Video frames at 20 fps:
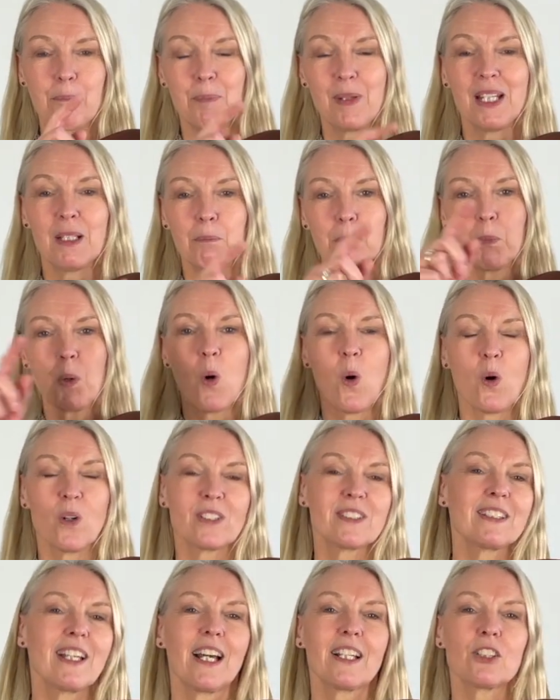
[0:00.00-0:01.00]
big
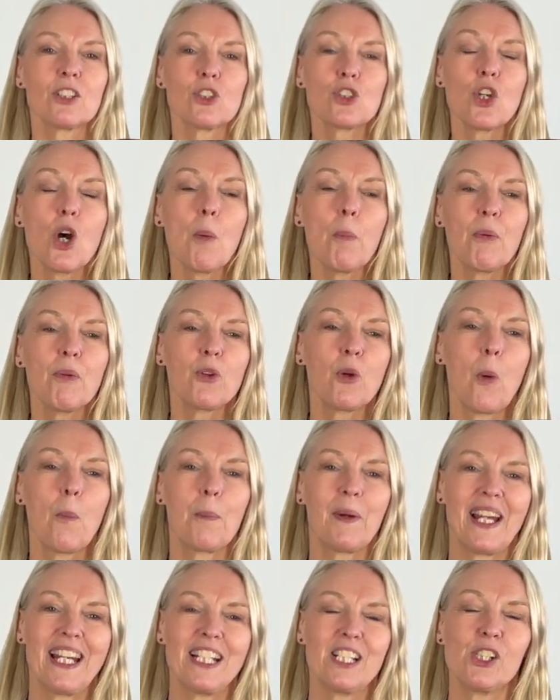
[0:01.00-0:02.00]
box at the top of your
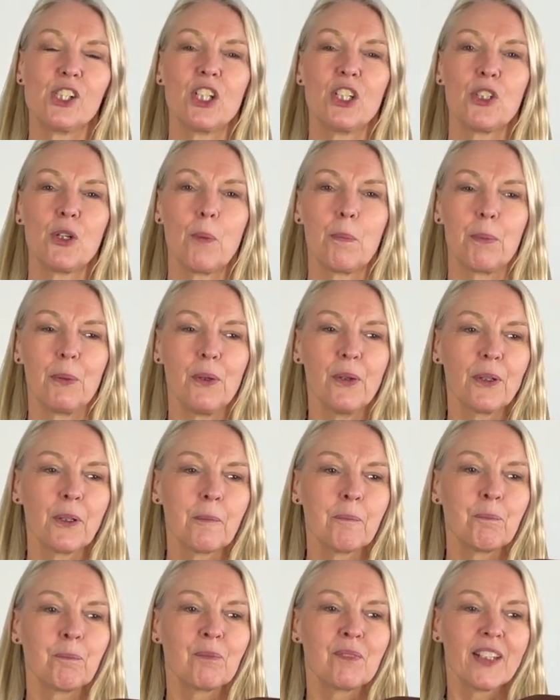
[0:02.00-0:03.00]
page in your book,
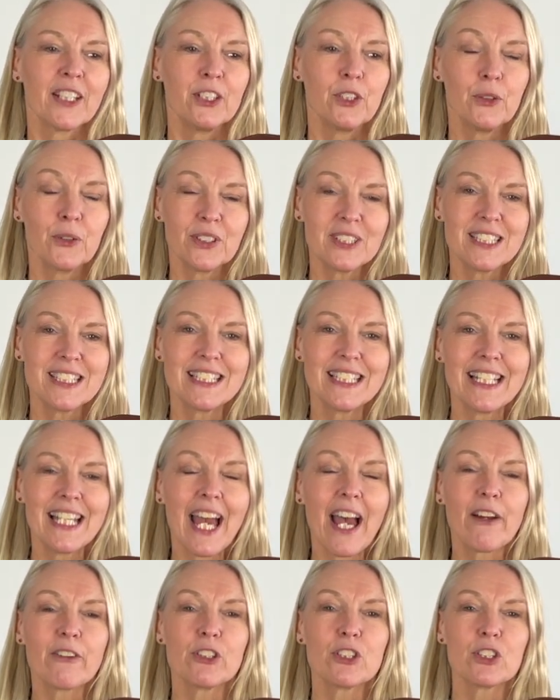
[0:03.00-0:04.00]
you can see
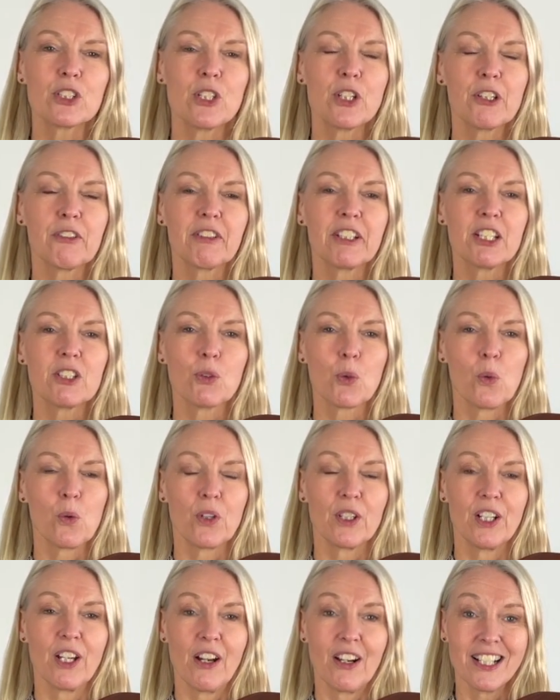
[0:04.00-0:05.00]
how the slurring is
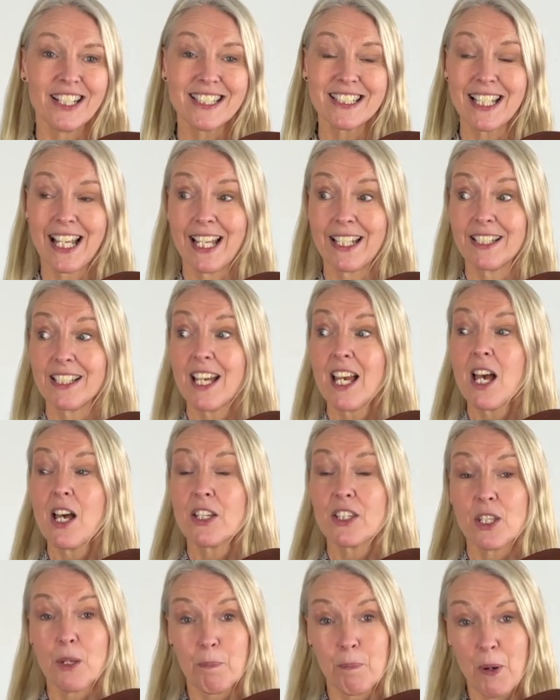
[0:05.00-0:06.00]
organized, and
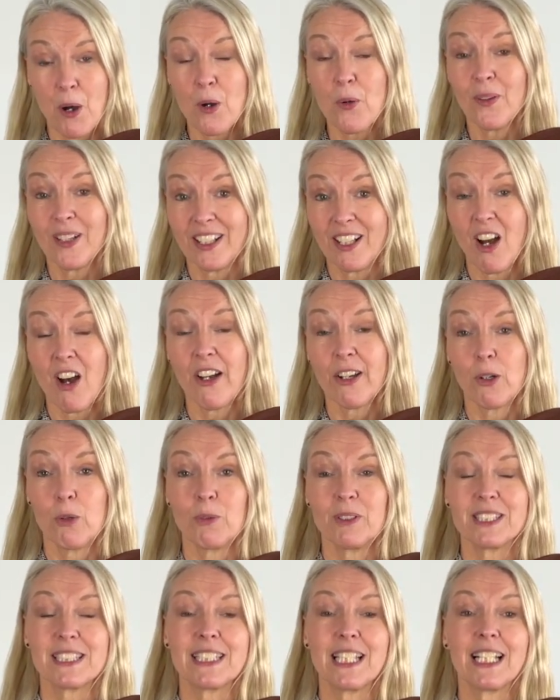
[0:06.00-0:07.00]
the bowing, I
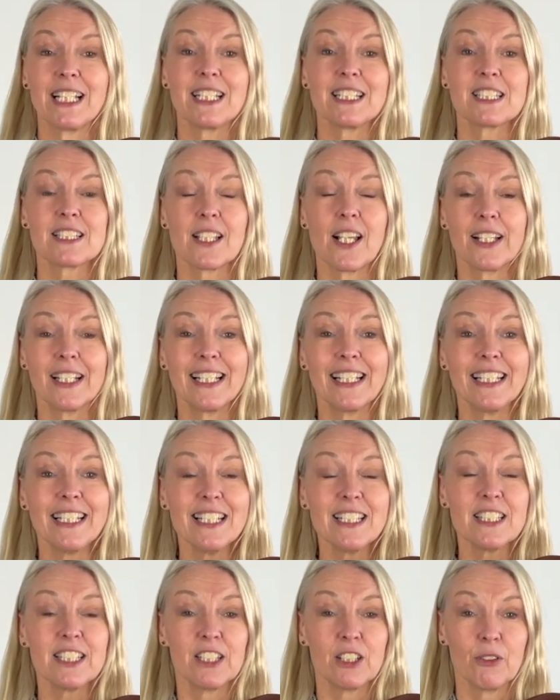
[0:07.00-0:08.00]
always think, is slightly
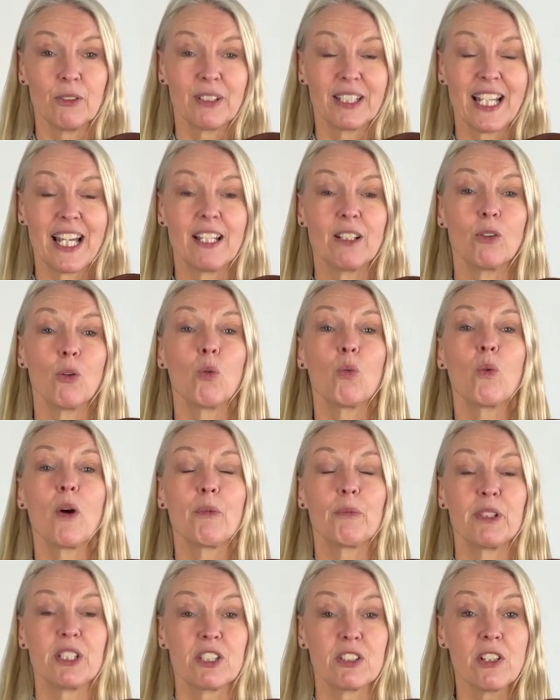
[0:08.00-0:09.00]
easier again when
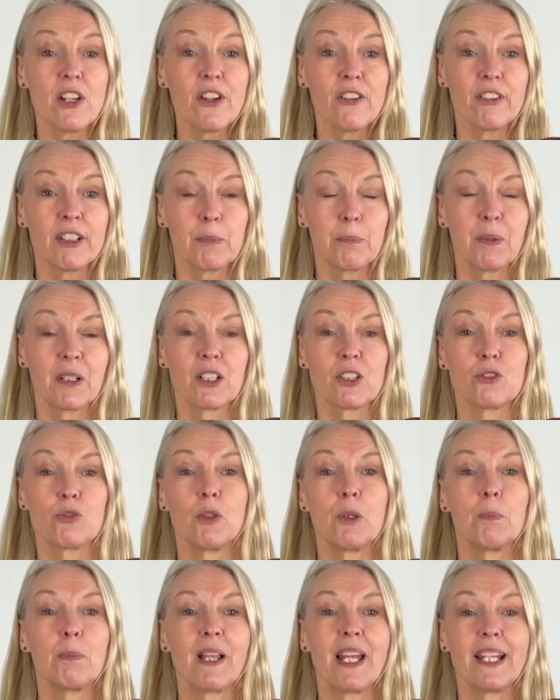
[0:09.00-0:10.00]
we slur it, because we
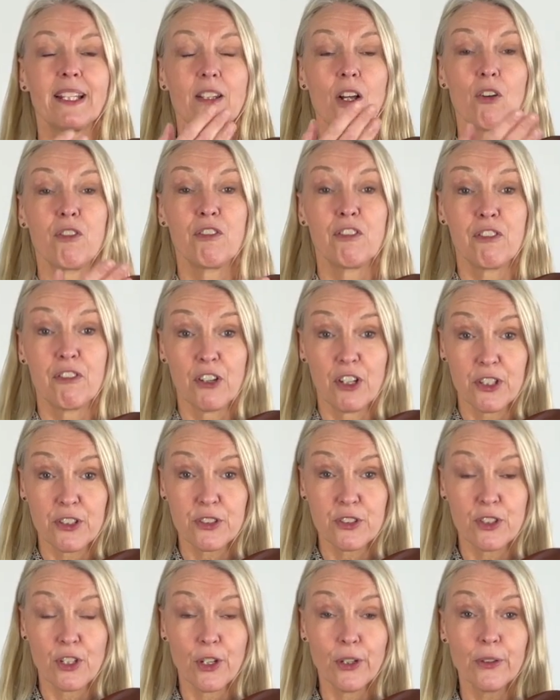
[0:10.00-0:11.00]
play the
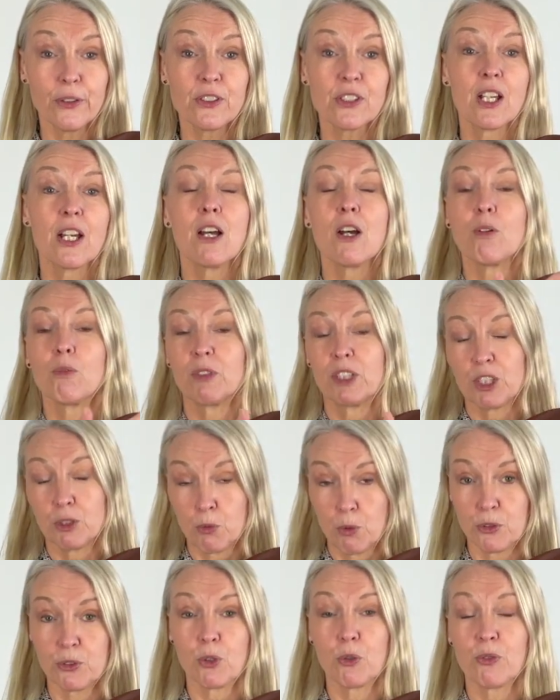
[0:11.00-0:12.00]
first note, which
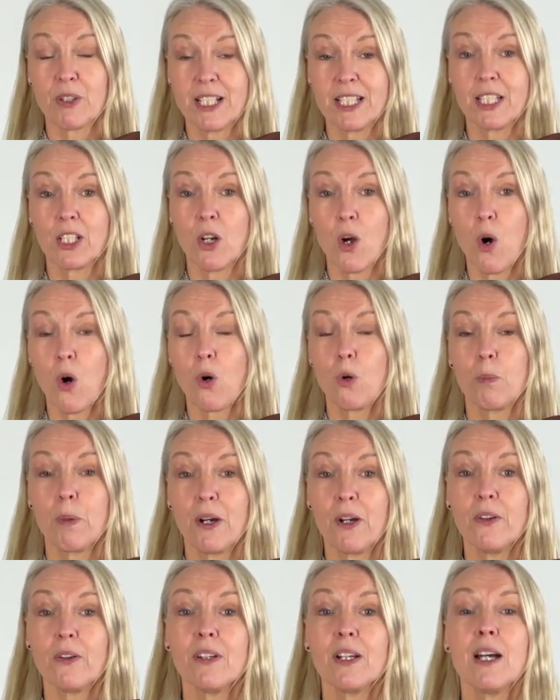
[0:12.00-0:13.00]
was already a whole
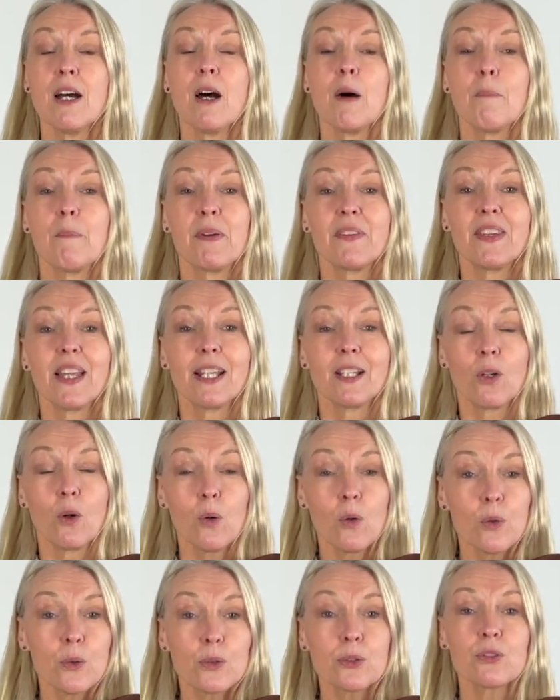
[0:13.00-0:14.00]
bow, but then
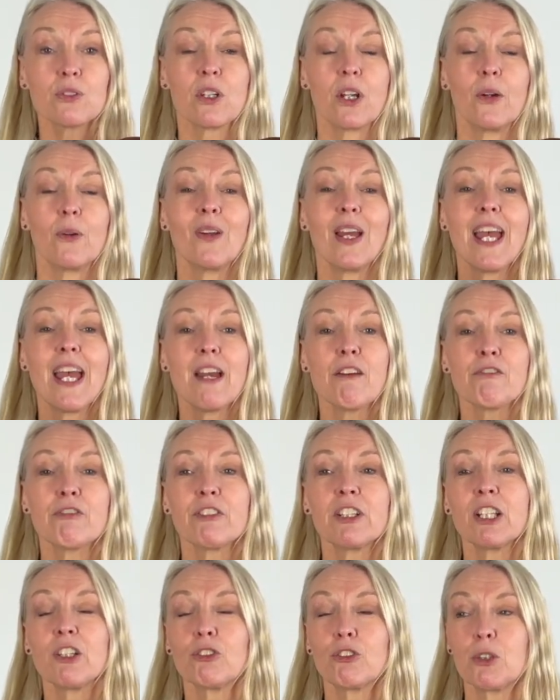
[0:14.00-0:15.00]
also
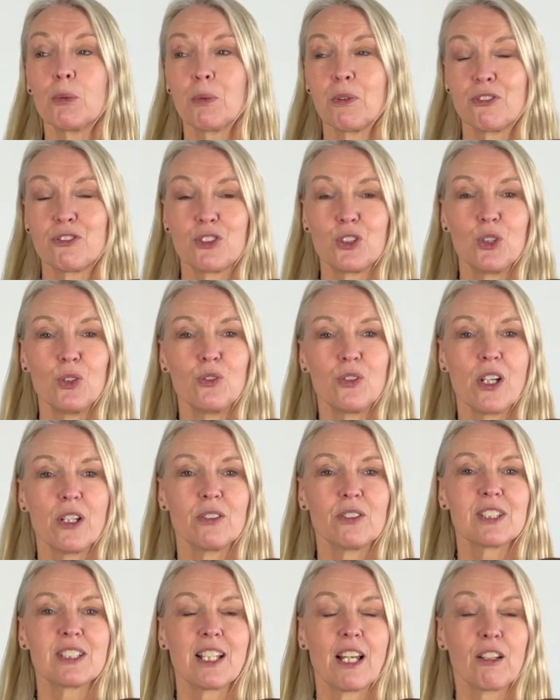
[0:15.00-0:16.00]
every group of two
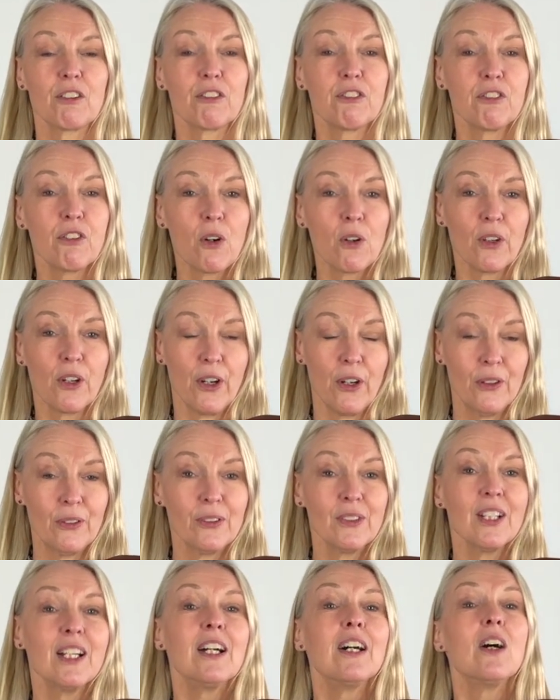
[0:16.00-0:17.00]
notes that follow,
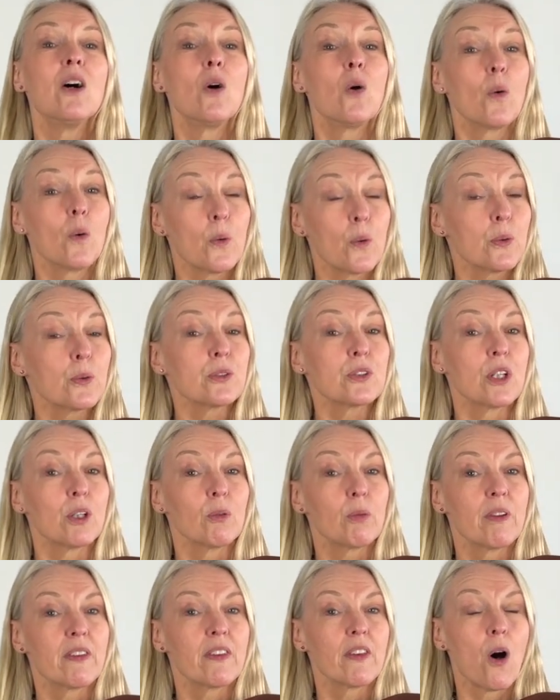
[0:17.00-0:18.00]
also
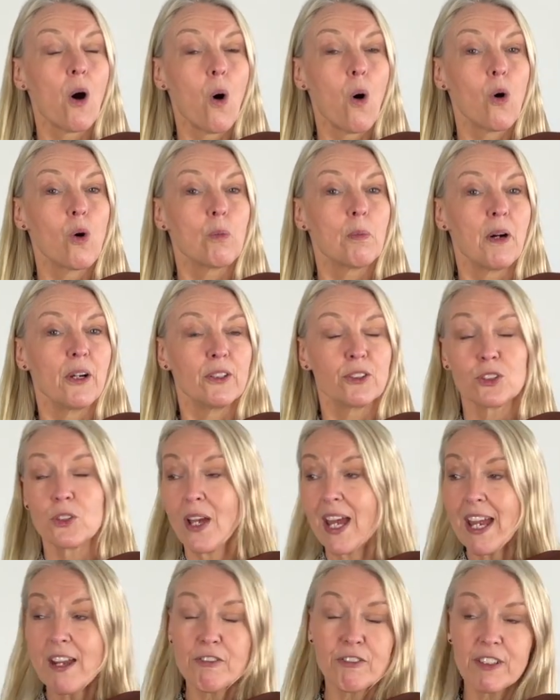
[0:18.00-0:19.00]
with the whole bow. So
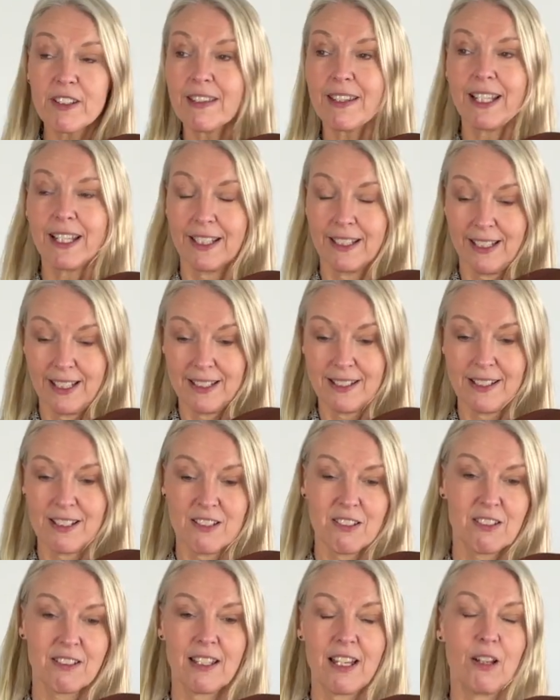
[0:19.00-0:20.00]
everything in this
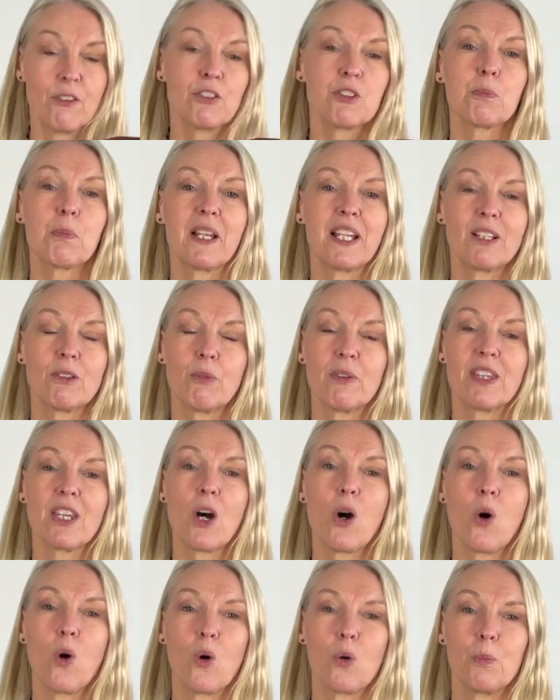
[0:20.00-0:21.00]
scale is played with the
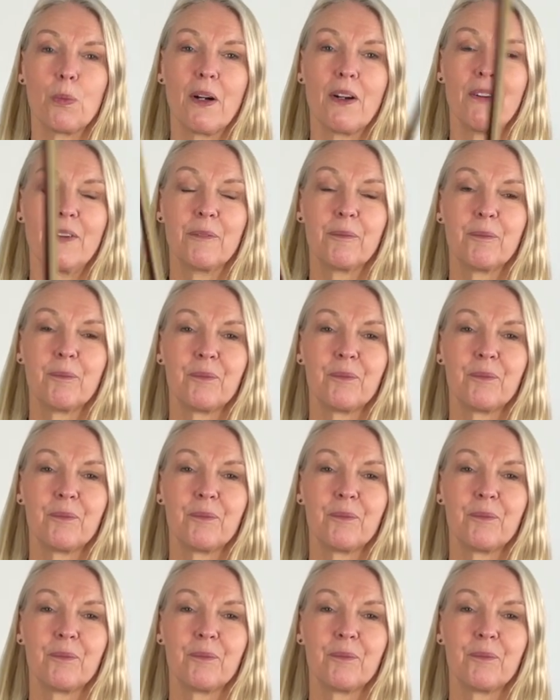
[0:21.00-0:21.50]
whole bow.